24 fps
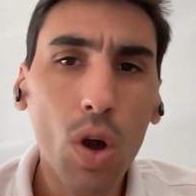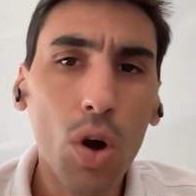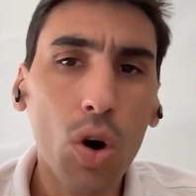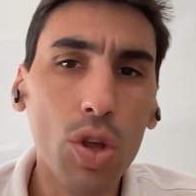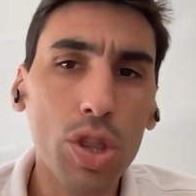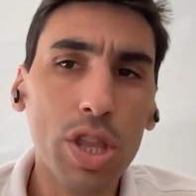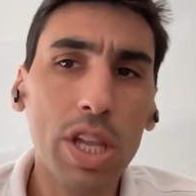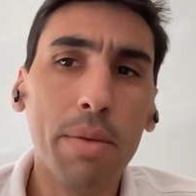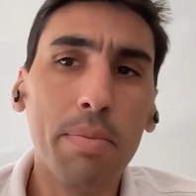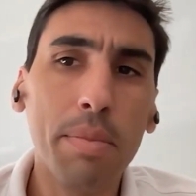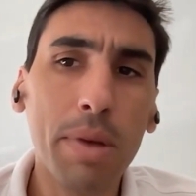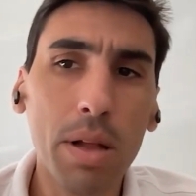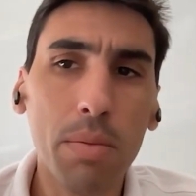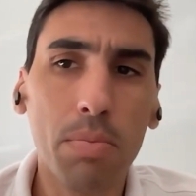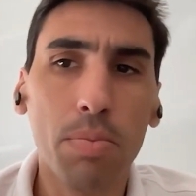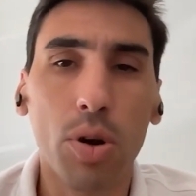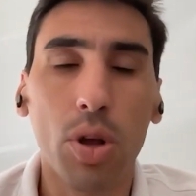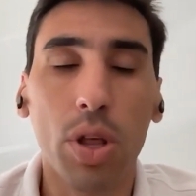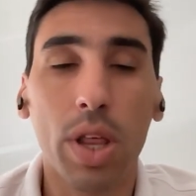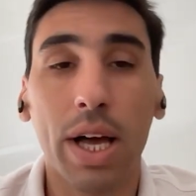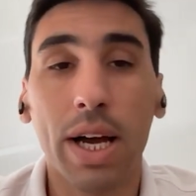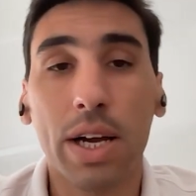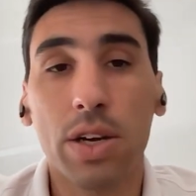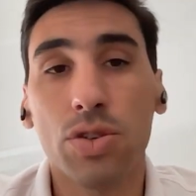on the milk
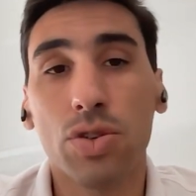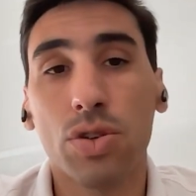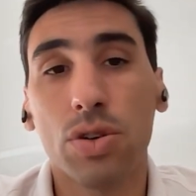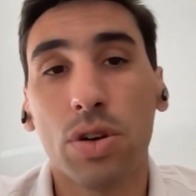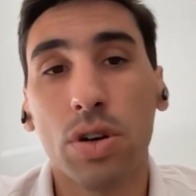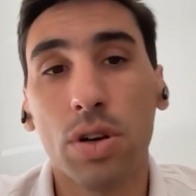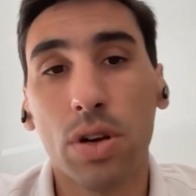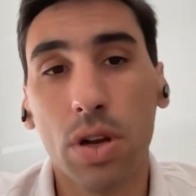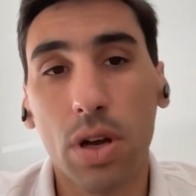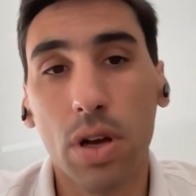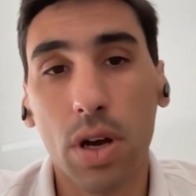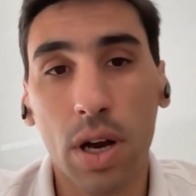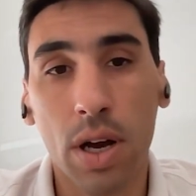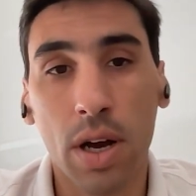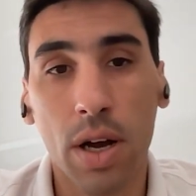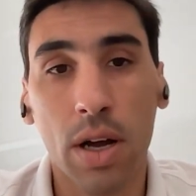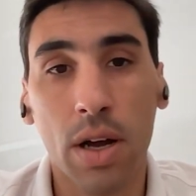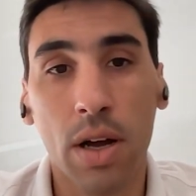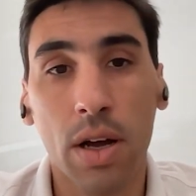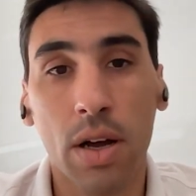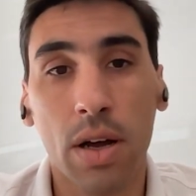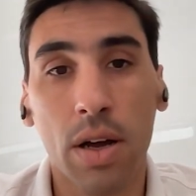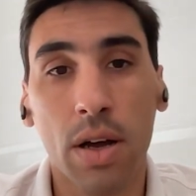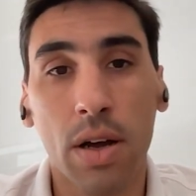production
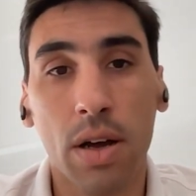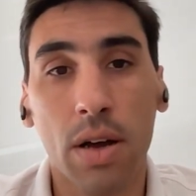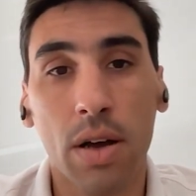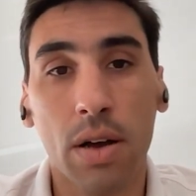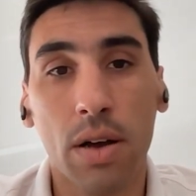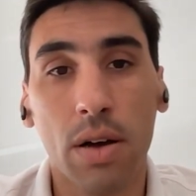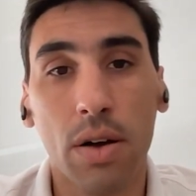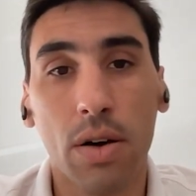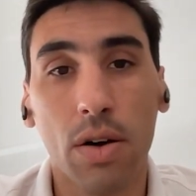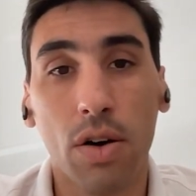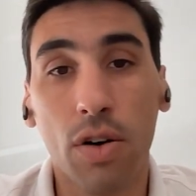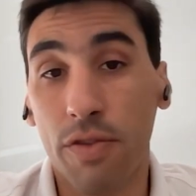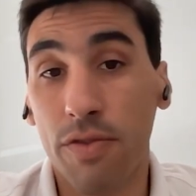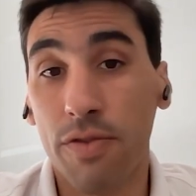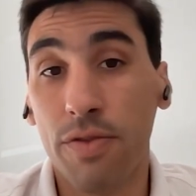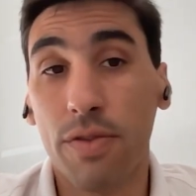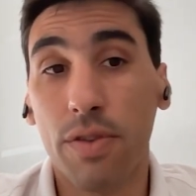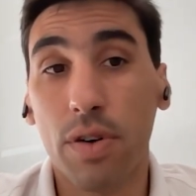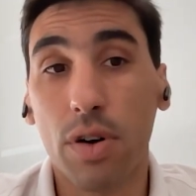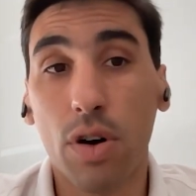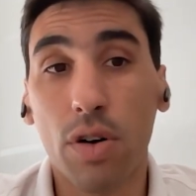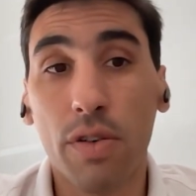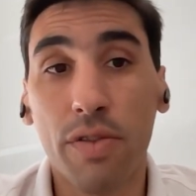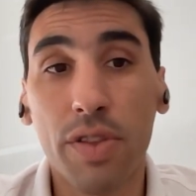uh, of,
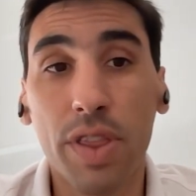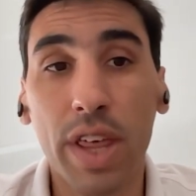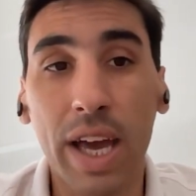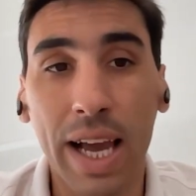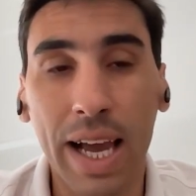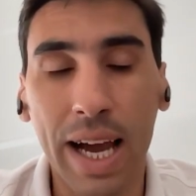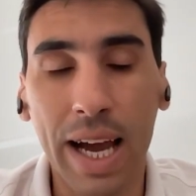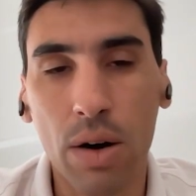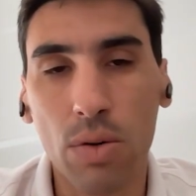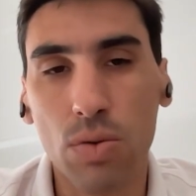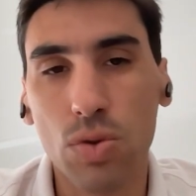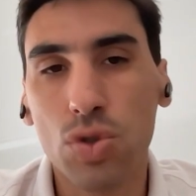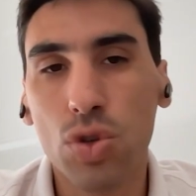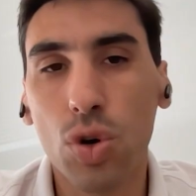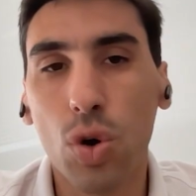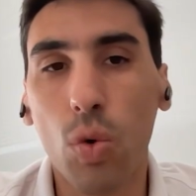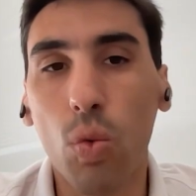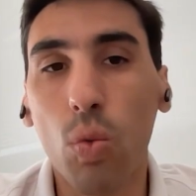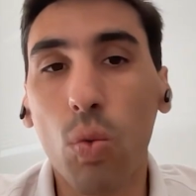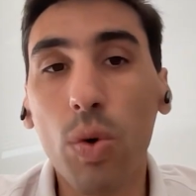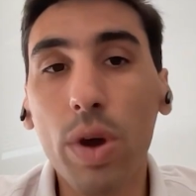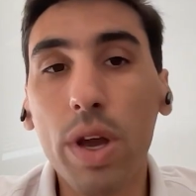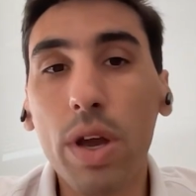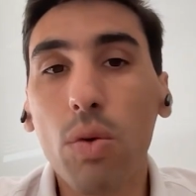of the cow.
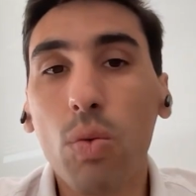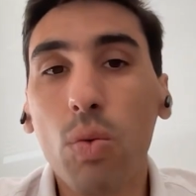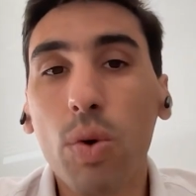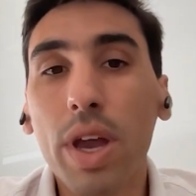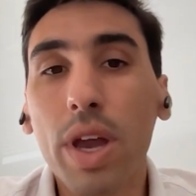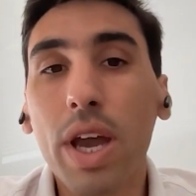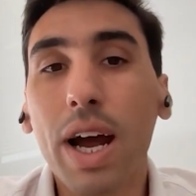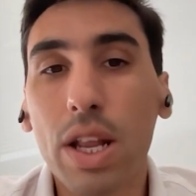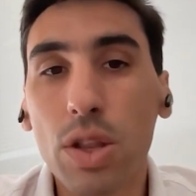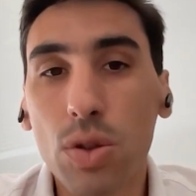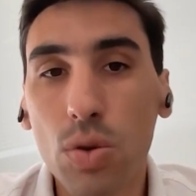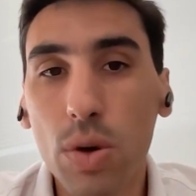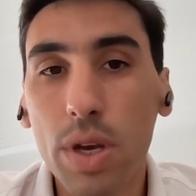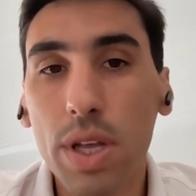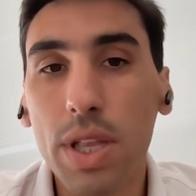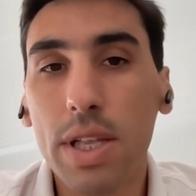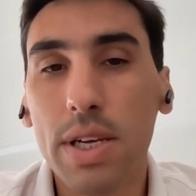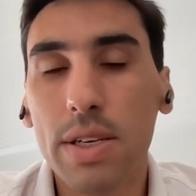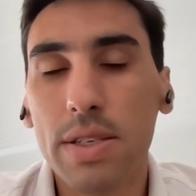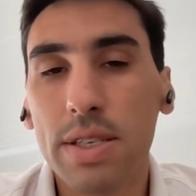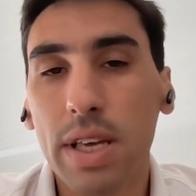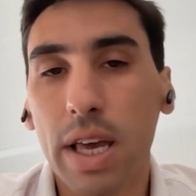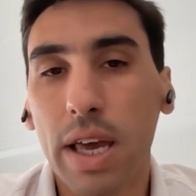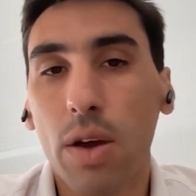So we, we are doing
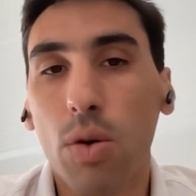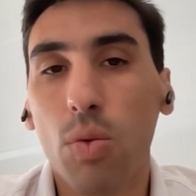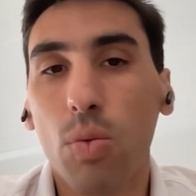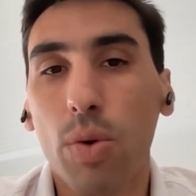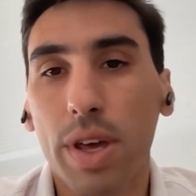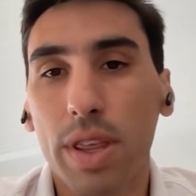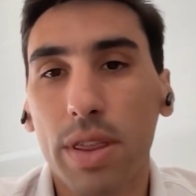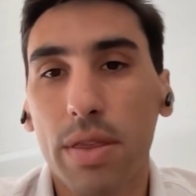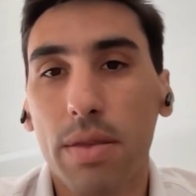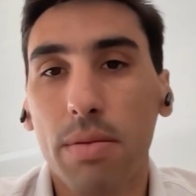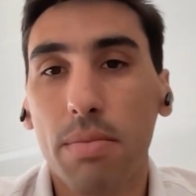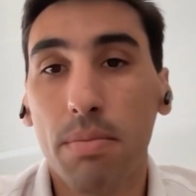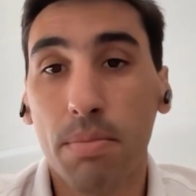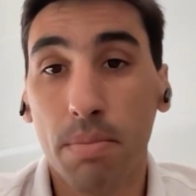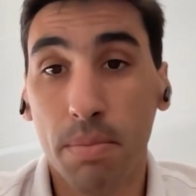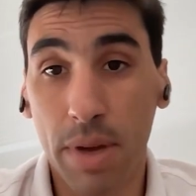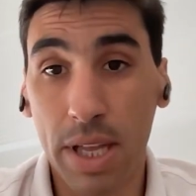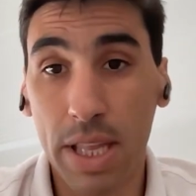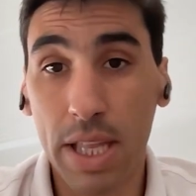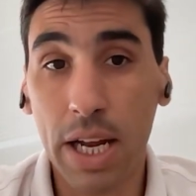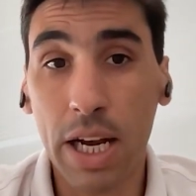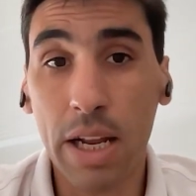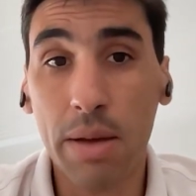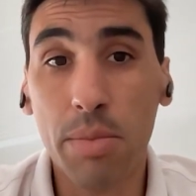the same with
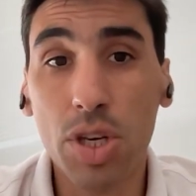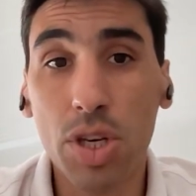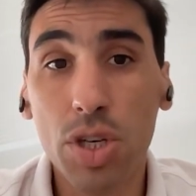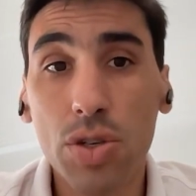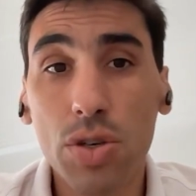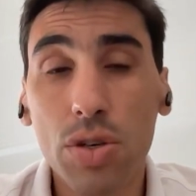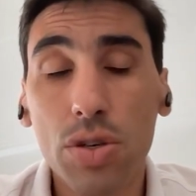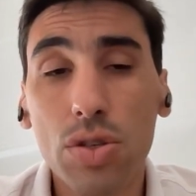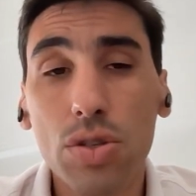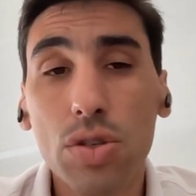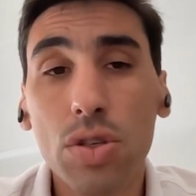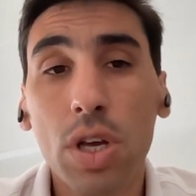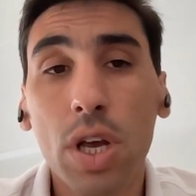methane emissions.